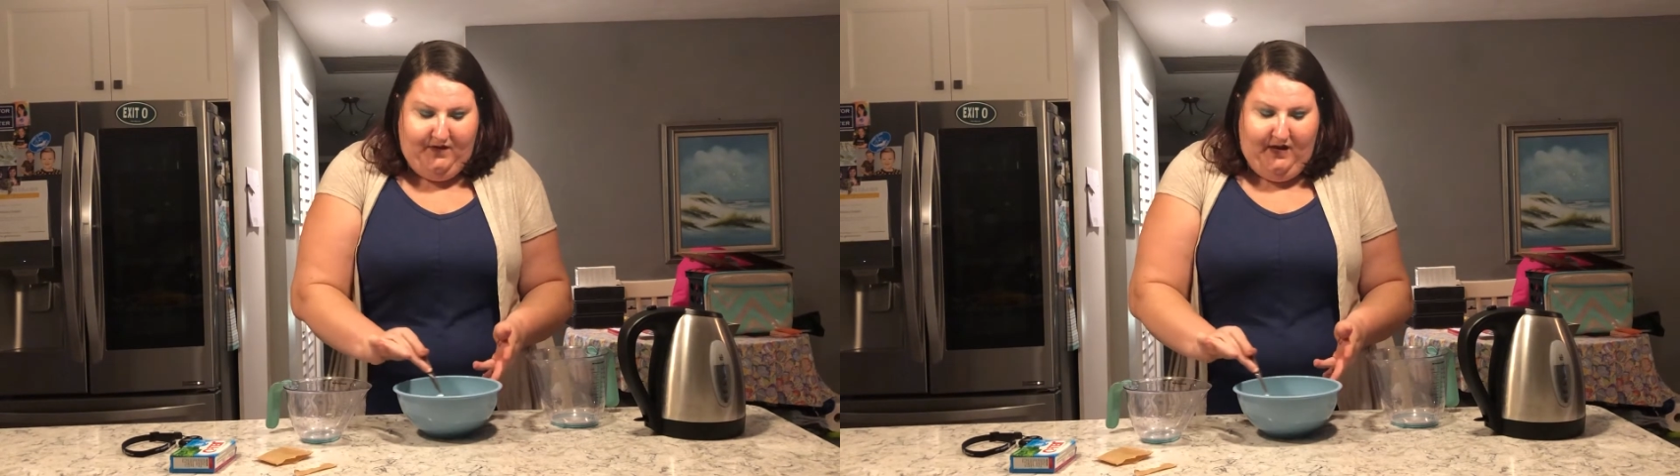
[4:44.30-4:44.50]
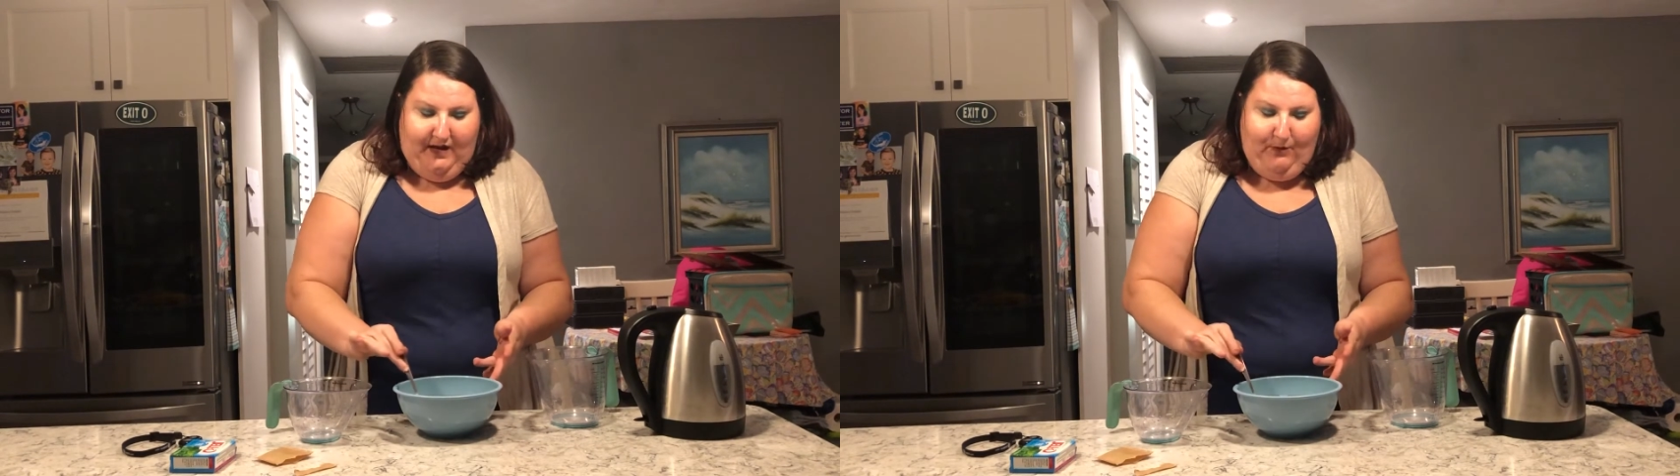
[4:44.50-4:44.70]

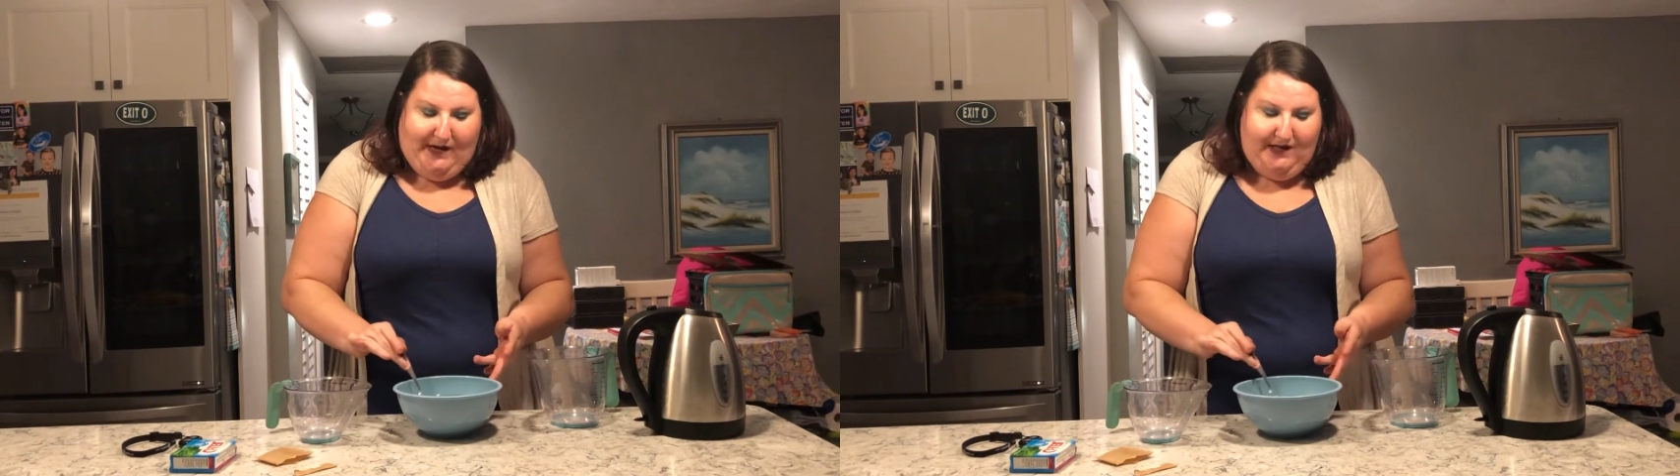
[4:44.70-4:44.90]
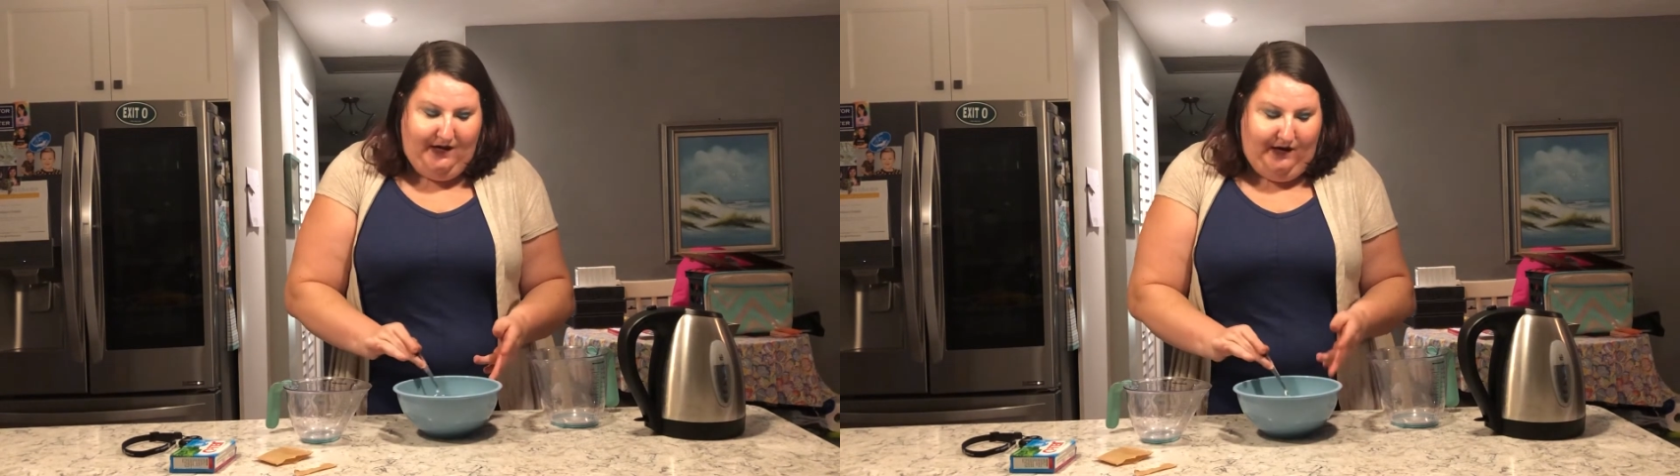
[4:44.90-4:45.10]
And
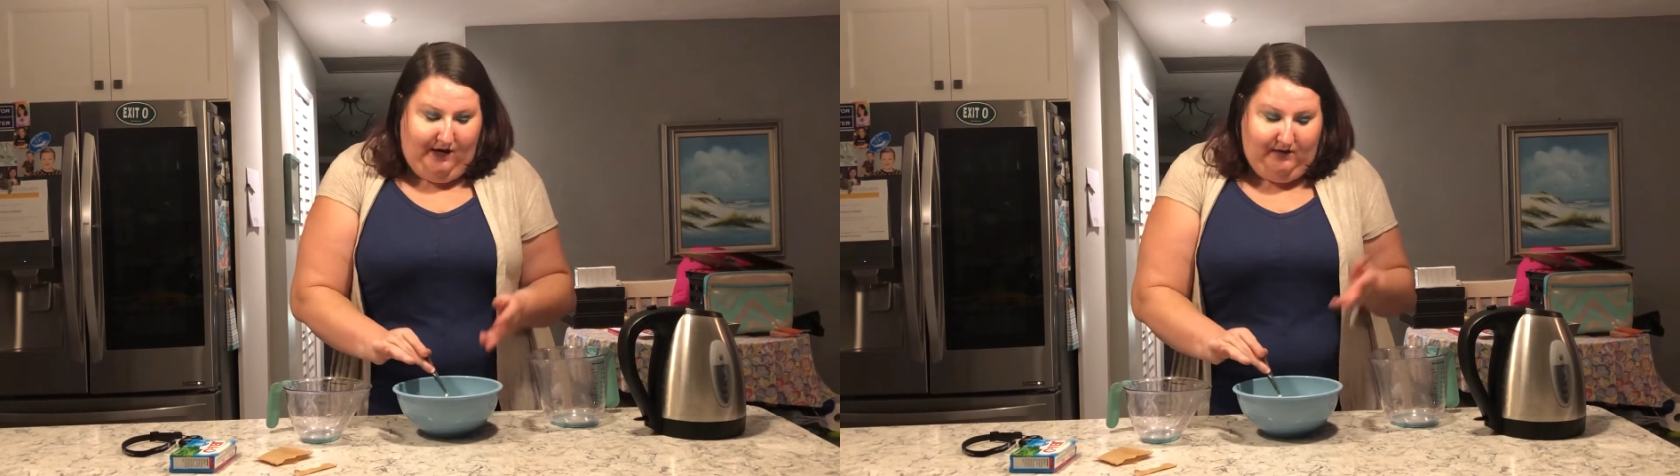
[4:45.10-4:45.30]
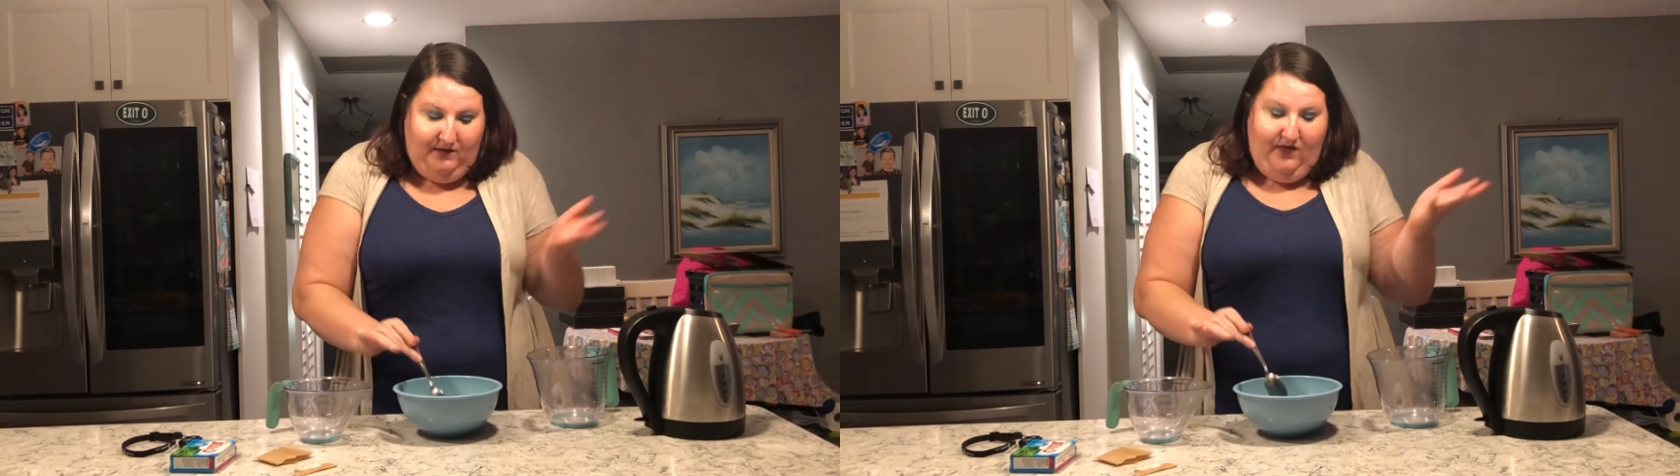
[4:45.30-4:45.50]
boys and
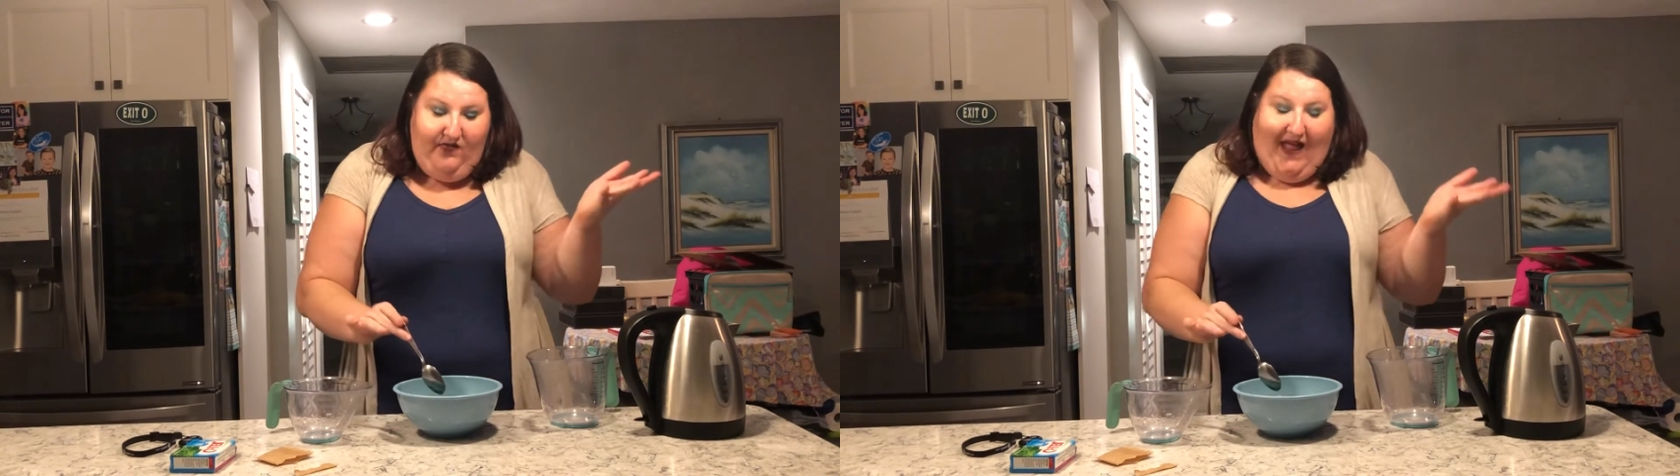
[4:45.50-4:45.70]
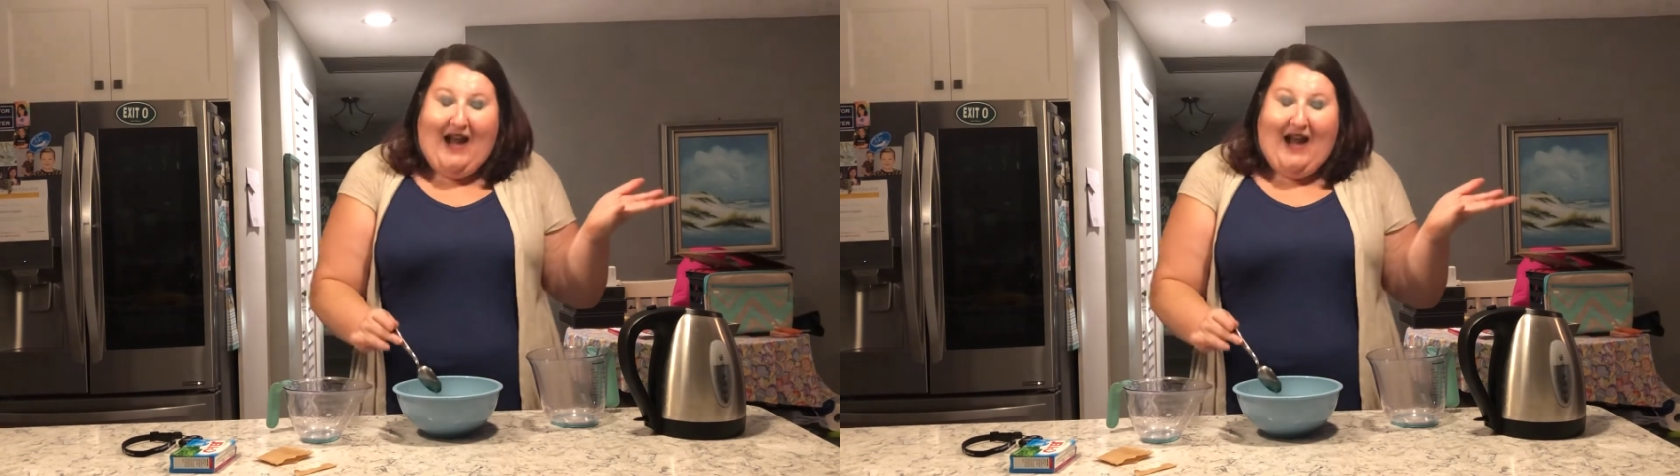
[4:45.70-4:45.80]
girls, that